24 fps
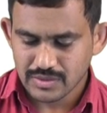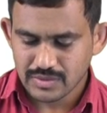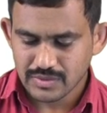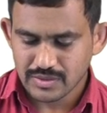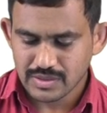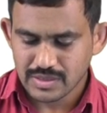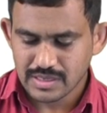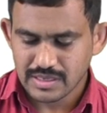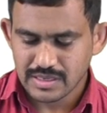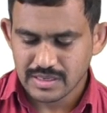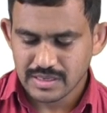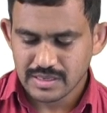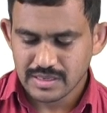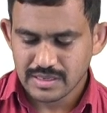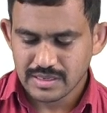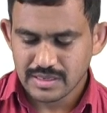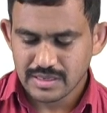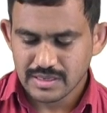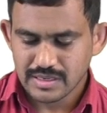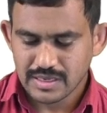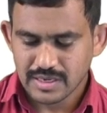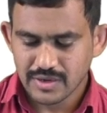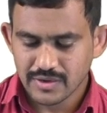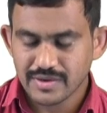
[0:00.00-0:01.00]
Okay,
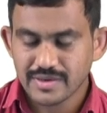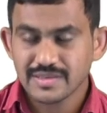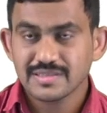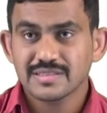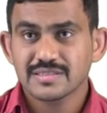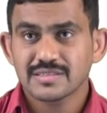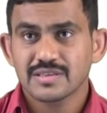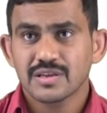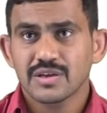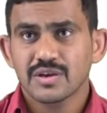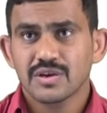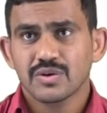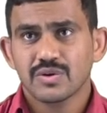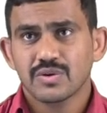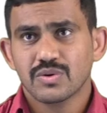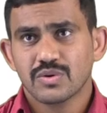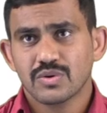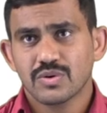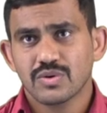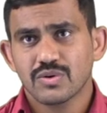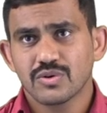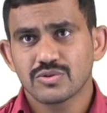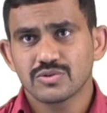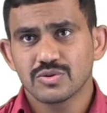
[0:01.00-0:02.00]
now it's
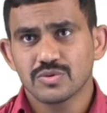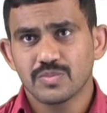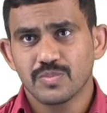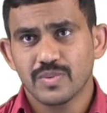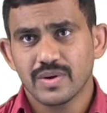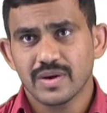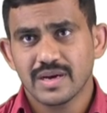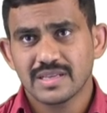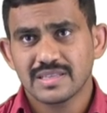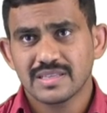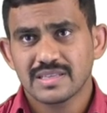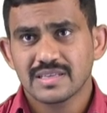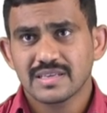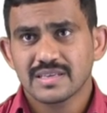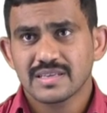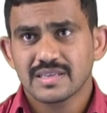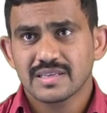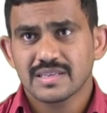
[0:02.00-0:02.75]
closed path,